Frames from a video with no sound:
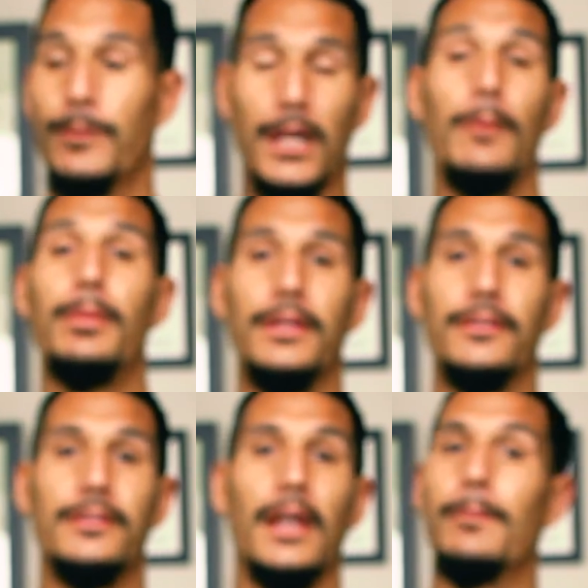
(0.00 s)

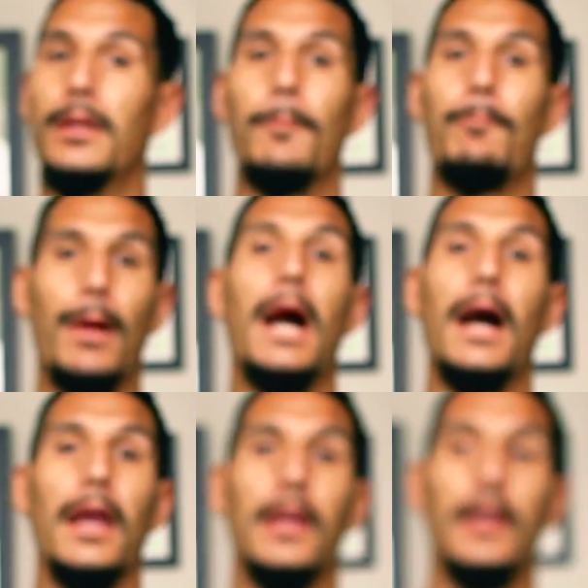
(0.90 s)
companies that I'm going to
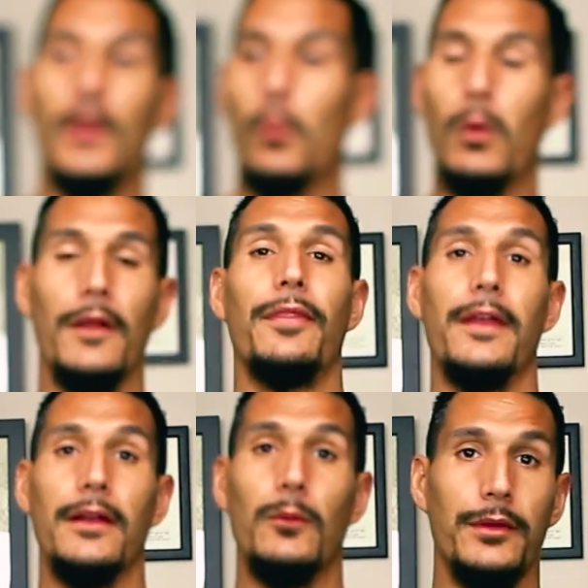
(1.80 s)
buy what
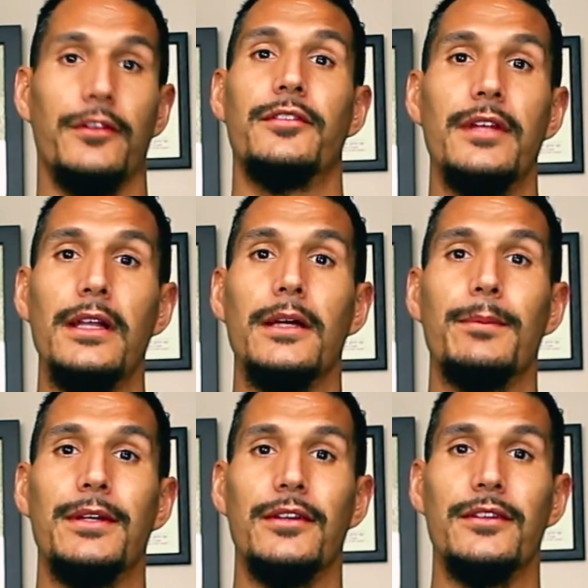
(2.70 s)
they what they're selling
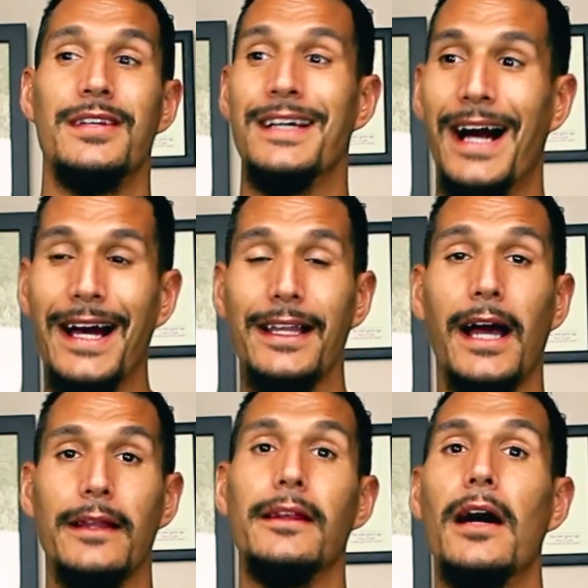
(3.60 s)
because I,
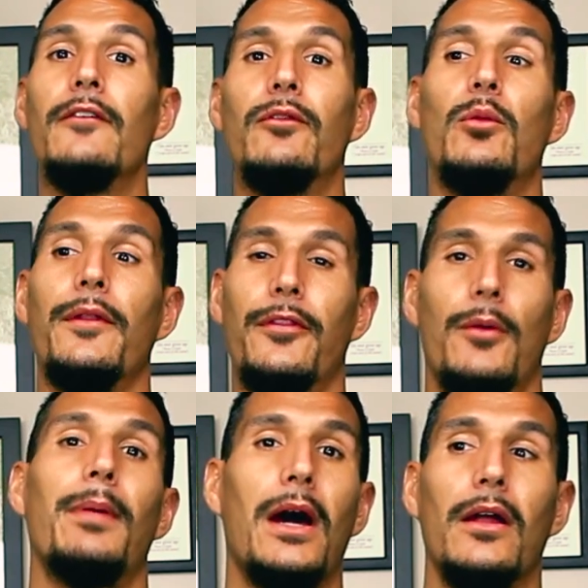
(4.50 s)
I love what
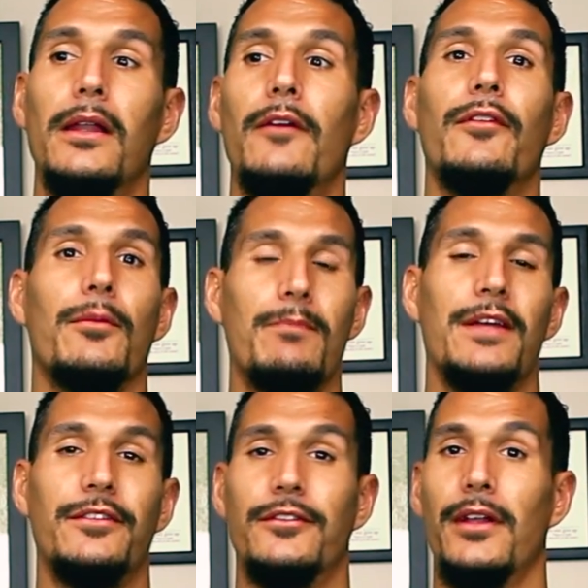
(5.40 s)
they're about. I love their
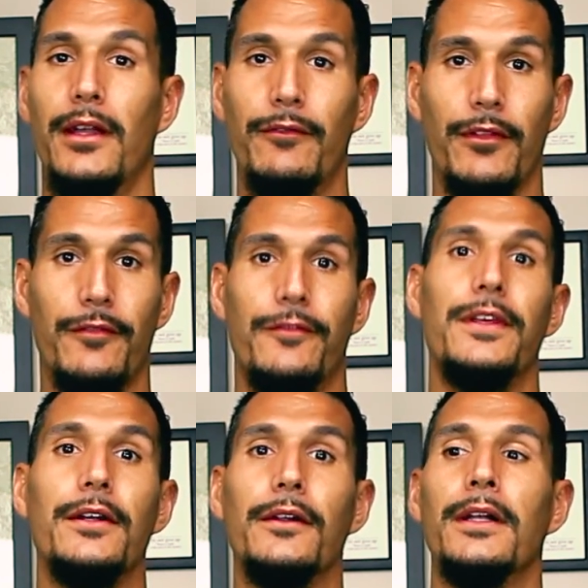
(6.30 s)
message message. I love the
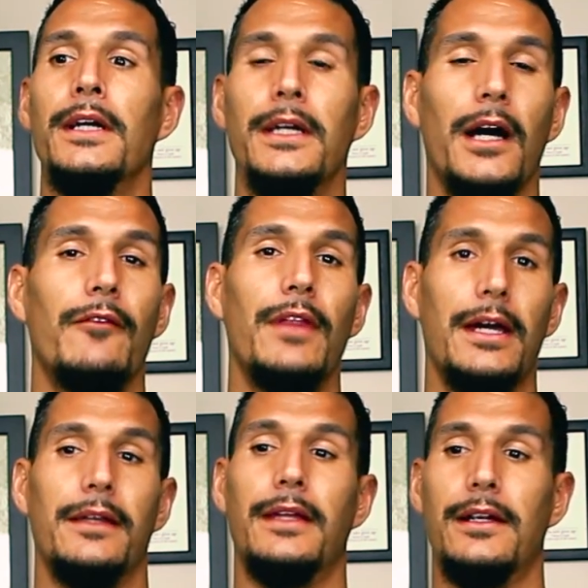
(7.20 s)
feel of
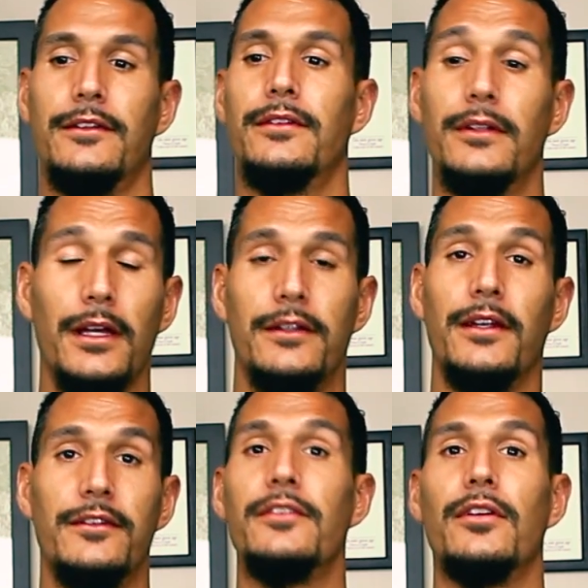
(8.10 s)
that, and that's it,
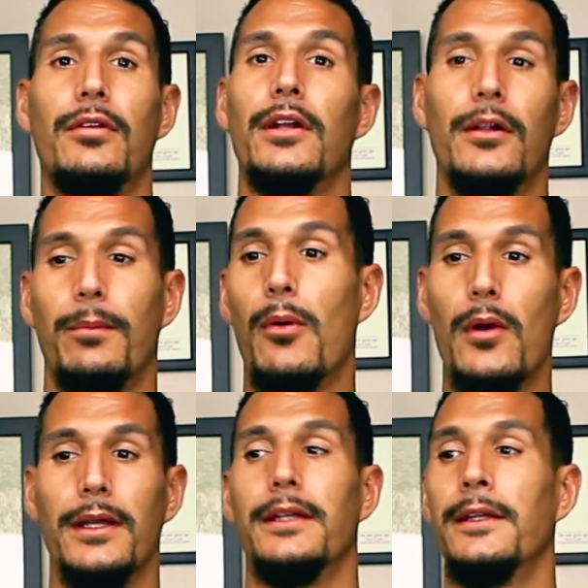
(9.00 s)
it's such a critical
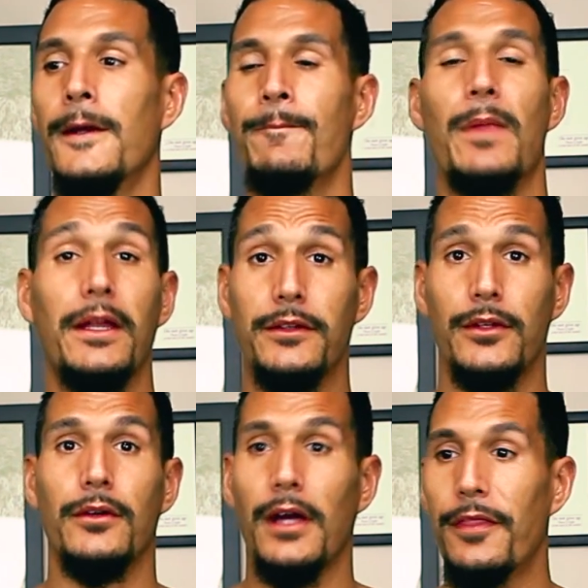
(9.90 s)
point. And I, you
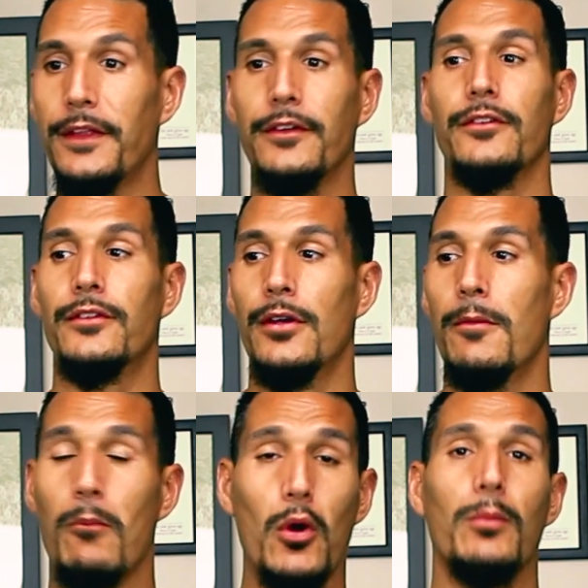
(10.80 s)
know, I think there's
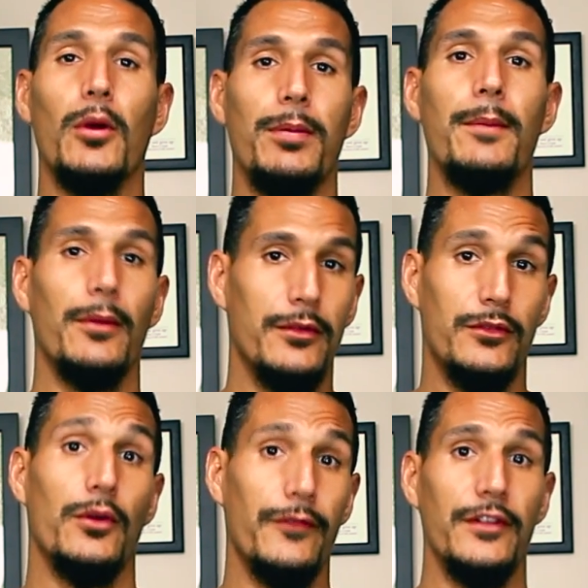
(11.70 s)
more and more people
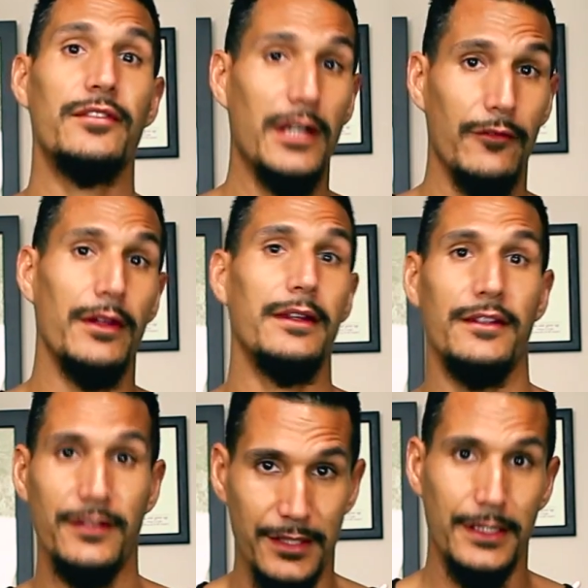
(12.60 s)
sort of discovering
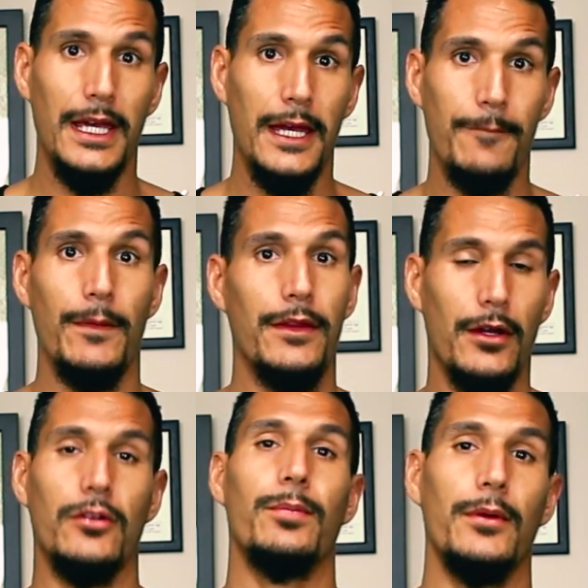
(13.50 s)
this today in the
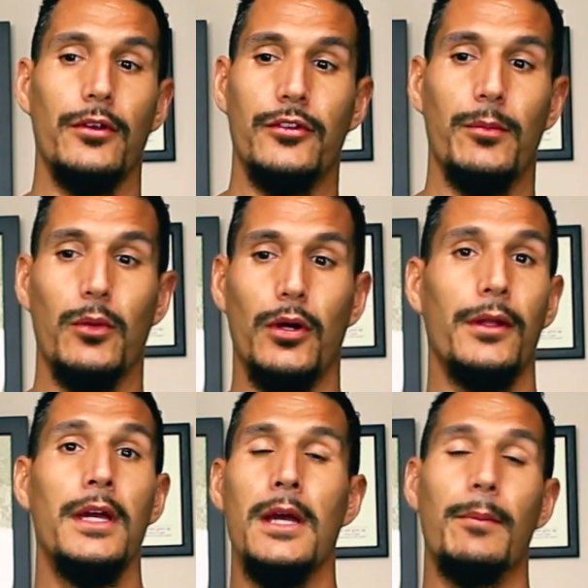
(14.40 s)
entrepreneurship world.